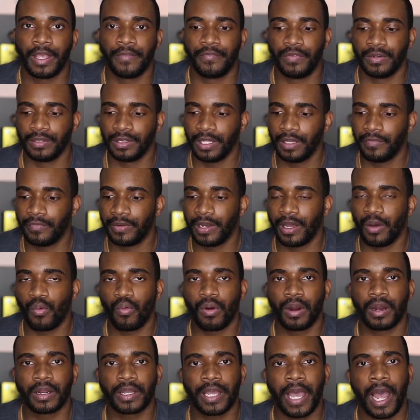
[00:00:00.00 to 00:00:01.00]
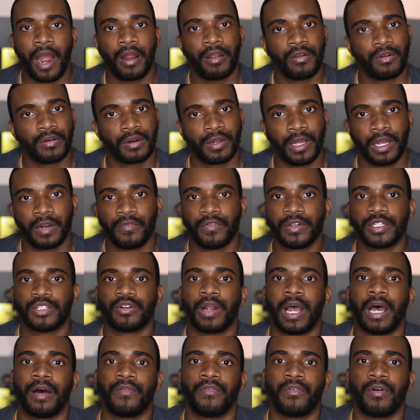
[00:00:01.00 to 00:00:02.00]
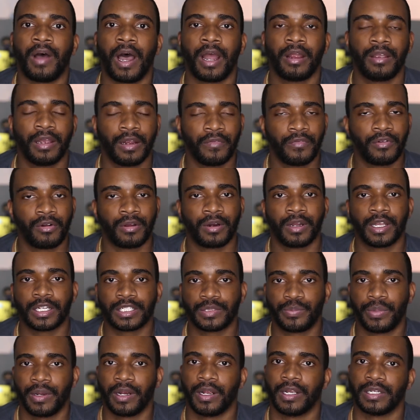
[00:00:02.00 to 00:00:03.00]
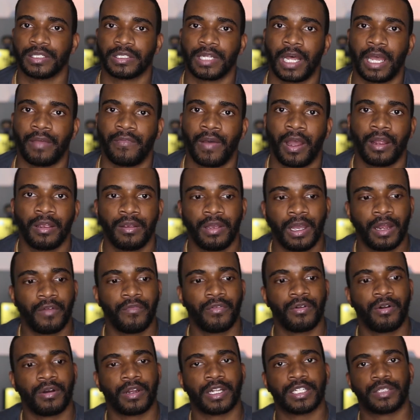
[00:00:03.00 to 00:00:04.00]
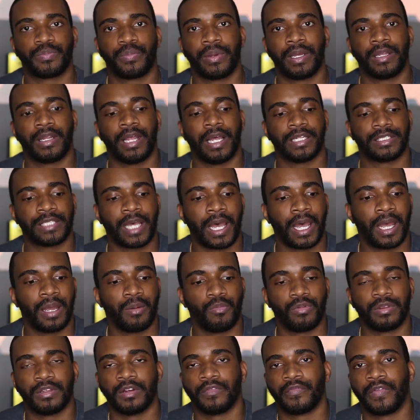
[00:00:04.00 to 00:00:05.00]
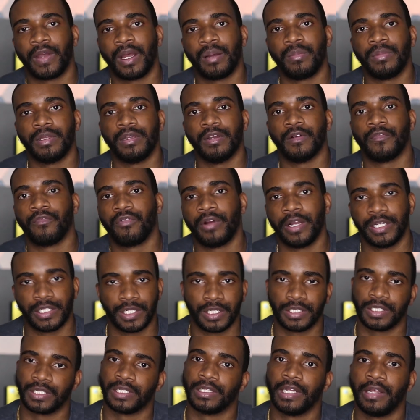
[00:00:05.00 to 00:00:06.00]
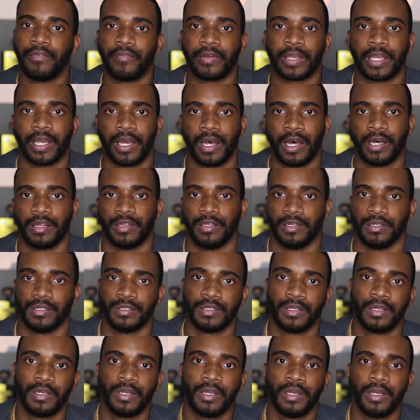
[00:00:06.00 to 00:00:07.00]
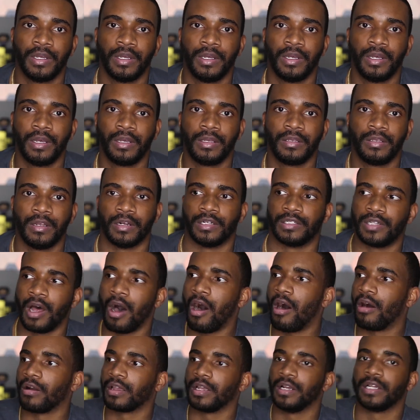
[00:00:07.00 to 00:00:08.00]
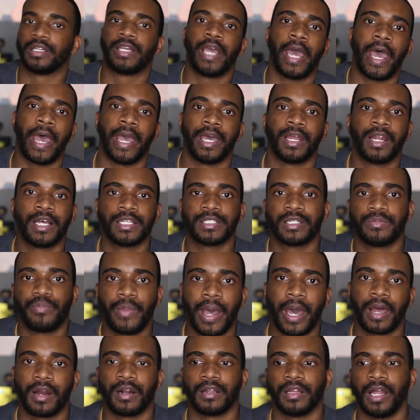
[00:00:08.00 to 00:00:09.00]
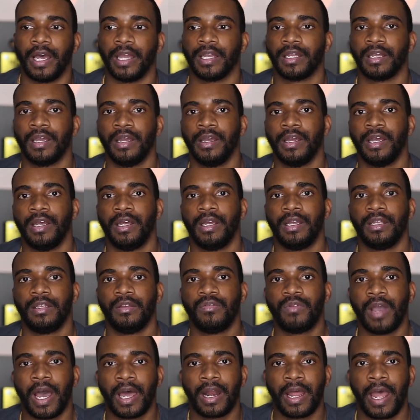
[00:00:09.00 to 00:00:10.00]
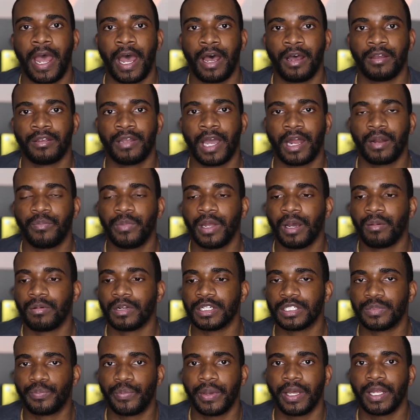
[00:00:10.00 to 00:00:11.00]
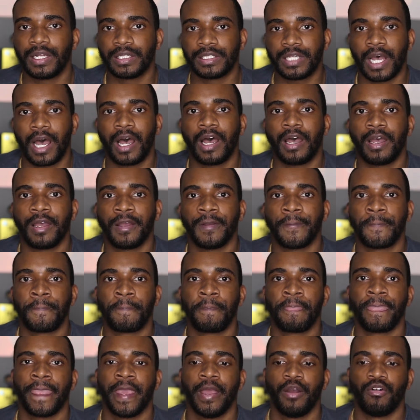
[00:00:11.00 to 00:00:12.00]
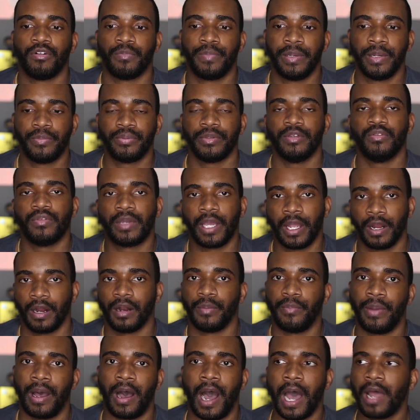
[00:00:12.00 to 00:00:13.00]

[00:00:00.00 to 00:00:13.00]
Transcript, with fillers: If you're living at work, how are you going to ever travel? How are you ever going to experience life? How are you ever going to spend that time with your family, your friends, your significant other, your dog, your cat? It doesn't matter. Like you gotta have, you gotta be able to spend time with people you care about.